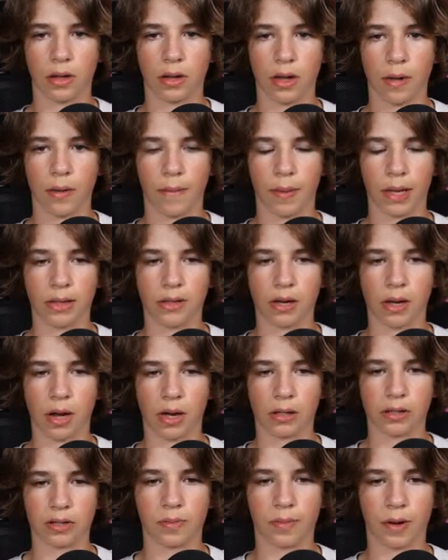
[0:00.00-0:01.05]
My dog
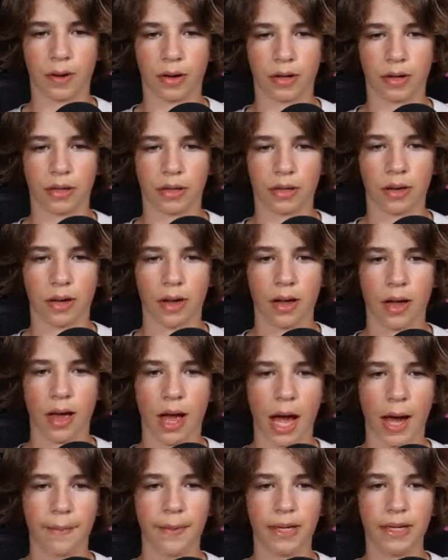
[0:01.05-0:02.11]
is barking.
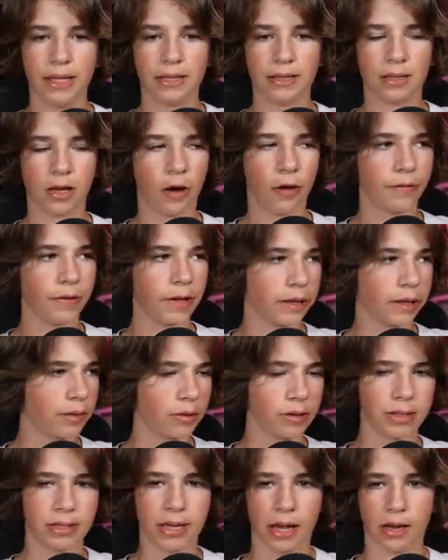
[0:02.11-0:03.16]
I might need to go for like 30
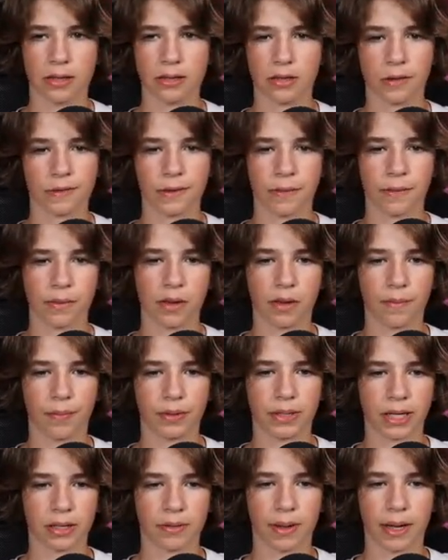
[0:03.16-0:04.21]
seconds, so if someone can
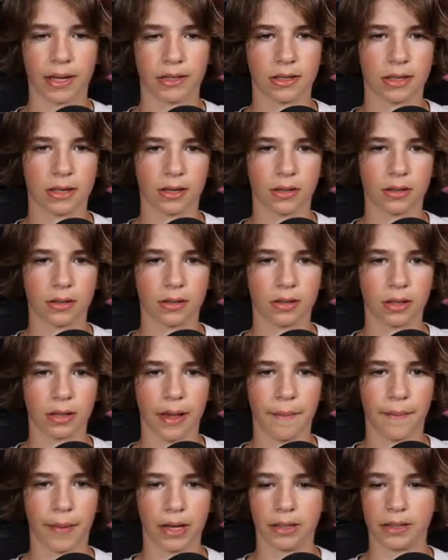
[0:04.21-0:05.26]
protect me, I should let my
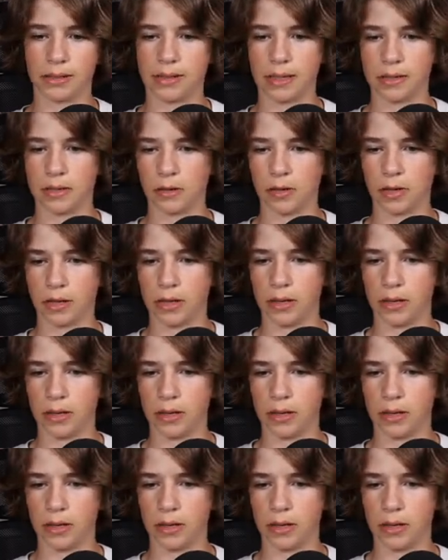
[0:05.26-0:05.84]
sister.